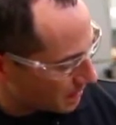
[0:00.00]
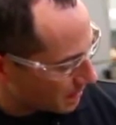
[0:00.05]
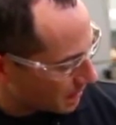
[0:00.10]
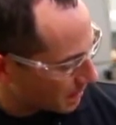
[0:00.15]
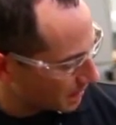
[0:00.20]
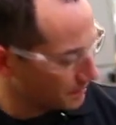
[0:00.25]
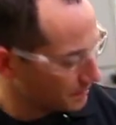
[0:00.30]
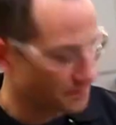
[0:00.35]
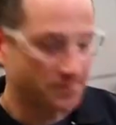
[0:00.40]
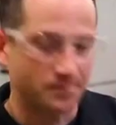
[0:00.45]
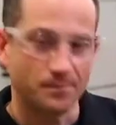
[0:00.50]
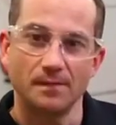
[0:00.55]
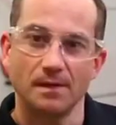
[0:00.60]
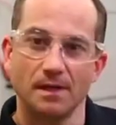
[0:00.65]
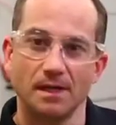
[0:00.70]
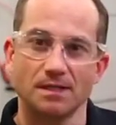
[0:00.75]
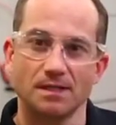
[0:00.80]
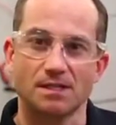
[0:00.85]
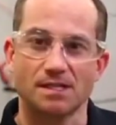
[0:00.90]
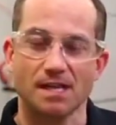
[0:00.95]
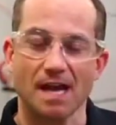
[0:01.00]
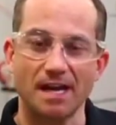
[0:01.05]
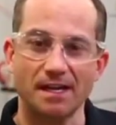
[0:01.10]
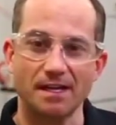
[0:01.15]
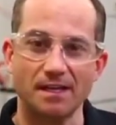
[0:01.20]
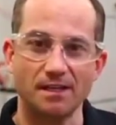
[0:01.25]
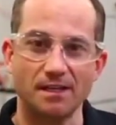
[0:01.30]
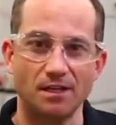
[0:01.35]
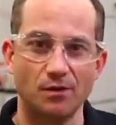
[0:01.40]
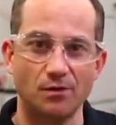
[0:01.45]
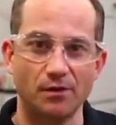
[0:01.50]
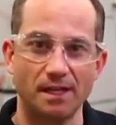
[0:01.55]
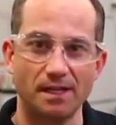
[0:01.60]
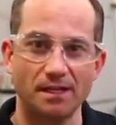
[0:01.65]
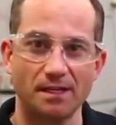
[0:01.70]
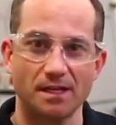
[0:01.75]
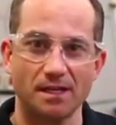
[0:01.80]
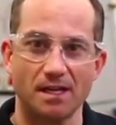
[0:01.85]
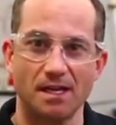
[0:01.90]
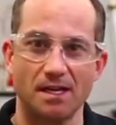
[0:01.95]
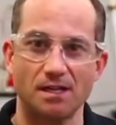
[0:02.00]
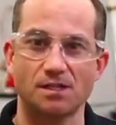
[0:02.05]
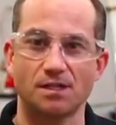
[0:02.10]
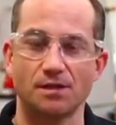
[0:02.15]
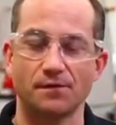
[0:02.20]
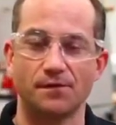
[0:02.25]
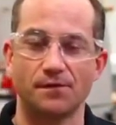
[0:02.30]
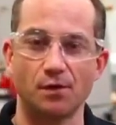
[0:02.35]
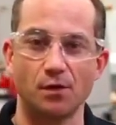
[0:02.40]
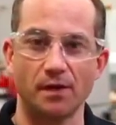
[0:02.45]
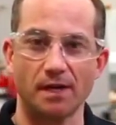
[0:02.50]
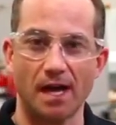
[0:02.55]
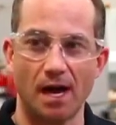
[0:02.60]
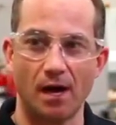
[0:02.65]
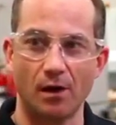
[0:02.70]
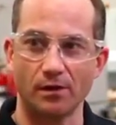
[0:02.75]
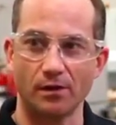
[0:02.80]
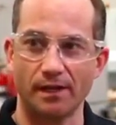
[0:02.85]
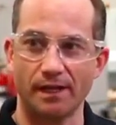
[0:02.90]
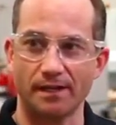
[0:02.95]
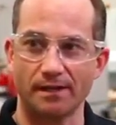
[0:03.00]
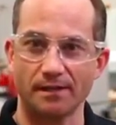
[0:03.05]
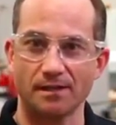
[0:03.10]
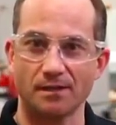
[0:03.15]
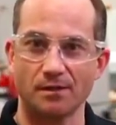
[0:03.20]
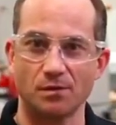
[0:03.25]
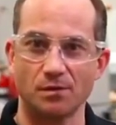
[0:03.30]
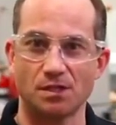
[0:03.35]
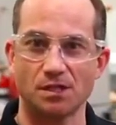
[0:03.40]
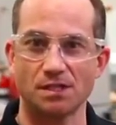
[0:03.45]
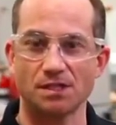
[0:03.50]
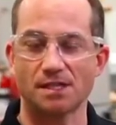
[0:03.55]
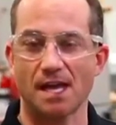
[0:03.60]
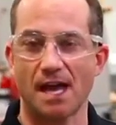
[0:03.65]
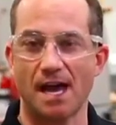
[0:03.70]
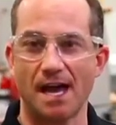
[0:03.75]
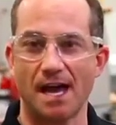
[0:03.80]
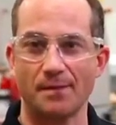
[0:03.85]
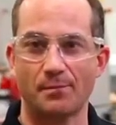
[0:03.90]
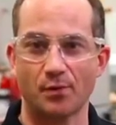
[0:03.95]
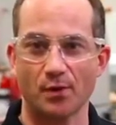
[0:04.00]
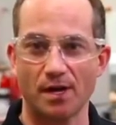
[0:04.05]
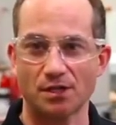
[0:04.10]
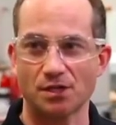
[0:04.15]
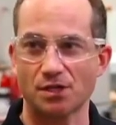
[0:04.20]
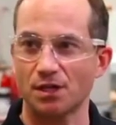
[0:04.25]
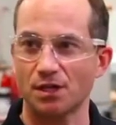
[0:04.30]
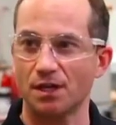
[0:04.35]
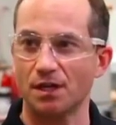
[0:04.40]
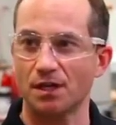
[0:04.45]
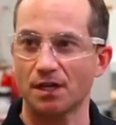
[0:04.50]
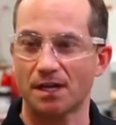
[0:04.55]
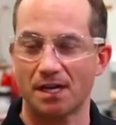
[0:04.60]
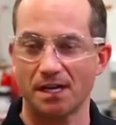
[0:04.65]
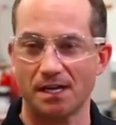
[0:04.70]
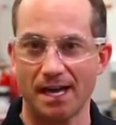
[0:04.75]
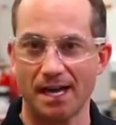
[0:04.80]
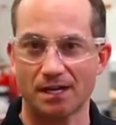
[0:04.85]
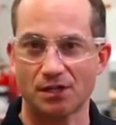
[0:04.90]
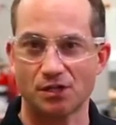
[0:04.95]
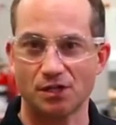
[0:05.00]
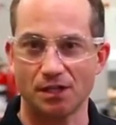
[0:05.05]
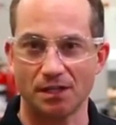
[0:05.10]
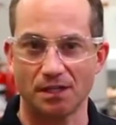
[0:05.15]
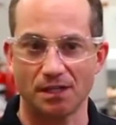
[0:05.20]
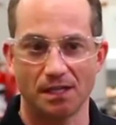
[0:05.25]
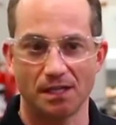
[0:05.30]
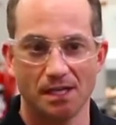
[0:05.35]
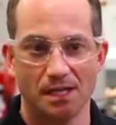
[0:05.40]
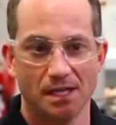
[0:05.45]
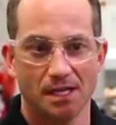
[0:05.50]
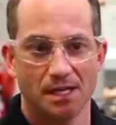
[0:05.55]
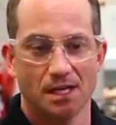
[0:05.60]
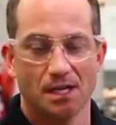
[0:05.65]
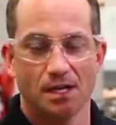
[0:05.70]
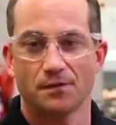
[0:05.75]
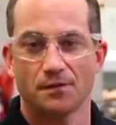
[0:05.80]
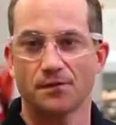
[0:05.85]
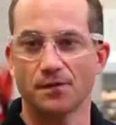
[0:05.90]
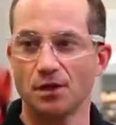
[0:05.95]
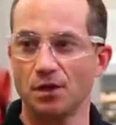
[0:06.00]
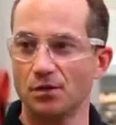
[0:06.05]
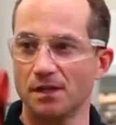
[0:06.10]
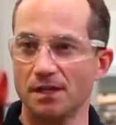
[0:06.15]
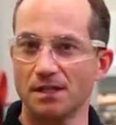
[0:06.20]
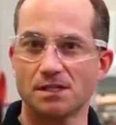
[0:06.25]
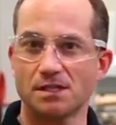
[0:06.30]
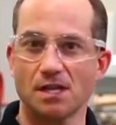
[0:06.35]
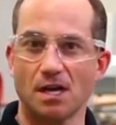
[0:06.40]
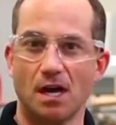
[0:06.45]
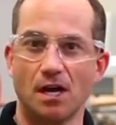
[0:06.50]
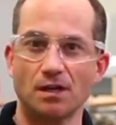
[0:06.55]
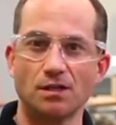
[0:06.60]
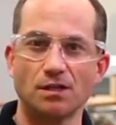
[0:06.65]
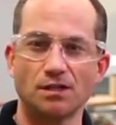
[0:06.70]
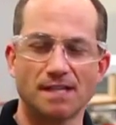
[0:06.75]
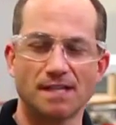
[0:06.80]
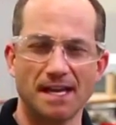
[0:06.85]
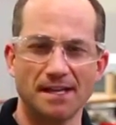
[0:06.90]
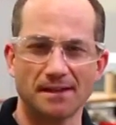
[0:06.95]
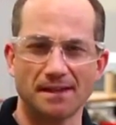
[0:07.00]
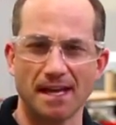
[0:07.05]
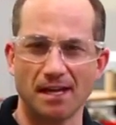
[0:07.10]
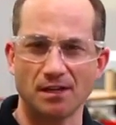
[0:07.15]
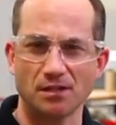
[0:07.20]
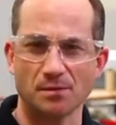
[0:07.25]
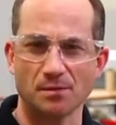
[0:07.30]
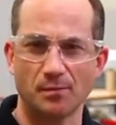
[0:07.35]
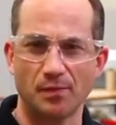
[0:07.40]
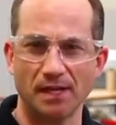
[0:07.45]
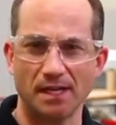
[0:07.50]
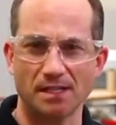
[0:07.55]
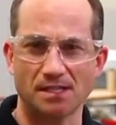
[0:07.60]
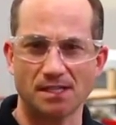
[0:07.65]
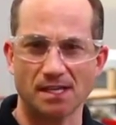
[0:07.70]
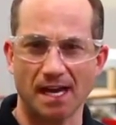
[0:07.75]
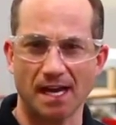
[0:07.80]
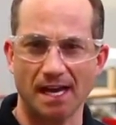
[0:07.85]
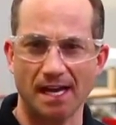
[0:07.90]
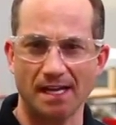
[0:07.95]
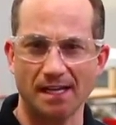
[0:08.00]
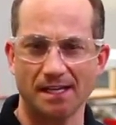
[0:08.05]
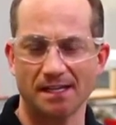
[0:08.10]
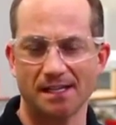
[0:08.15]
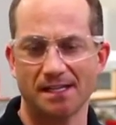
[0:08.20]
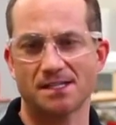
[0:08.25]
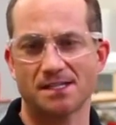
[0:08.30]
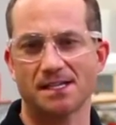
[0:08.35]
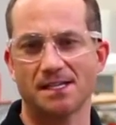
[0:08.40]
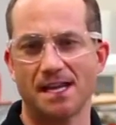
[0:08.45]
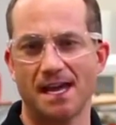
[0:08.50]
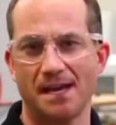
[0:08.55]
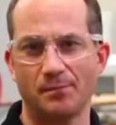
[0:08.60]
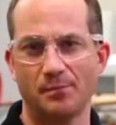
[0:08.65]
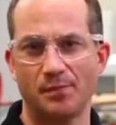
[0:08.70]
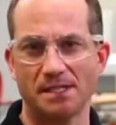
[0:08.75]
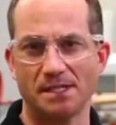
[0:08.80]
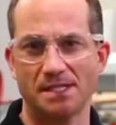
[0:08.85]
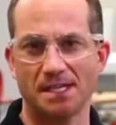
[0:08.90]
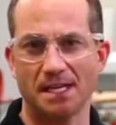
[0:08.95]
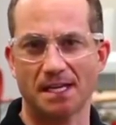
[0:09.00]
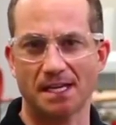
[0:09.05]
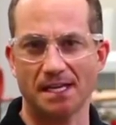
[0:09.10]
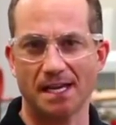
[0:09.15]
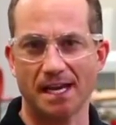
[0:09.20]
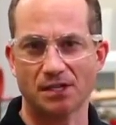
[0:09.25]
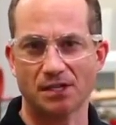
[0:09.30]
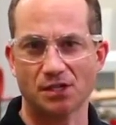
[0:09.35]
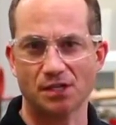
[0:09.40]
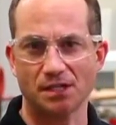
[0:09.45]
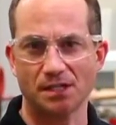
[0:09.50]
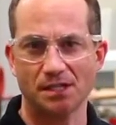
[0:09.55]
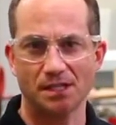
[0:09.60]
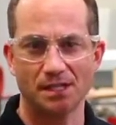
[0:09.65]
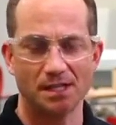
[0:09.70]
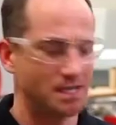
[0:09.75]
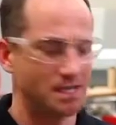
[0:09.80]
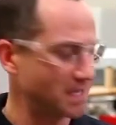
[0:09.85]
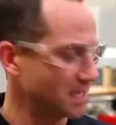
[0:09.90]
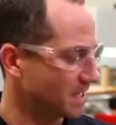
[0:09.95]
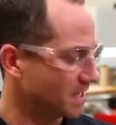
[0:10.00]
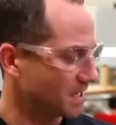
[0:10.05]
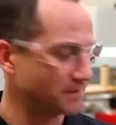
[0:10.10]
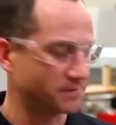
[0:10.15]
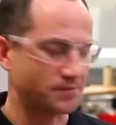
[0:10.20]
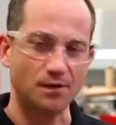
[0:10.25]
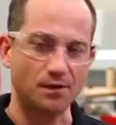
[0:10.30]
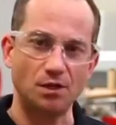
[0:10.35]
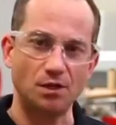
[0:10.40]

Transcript: On the side of the unit is the fluid outlet, which is the high pressure connection. For units under 10,000 PSI, that's an NPT connection. And for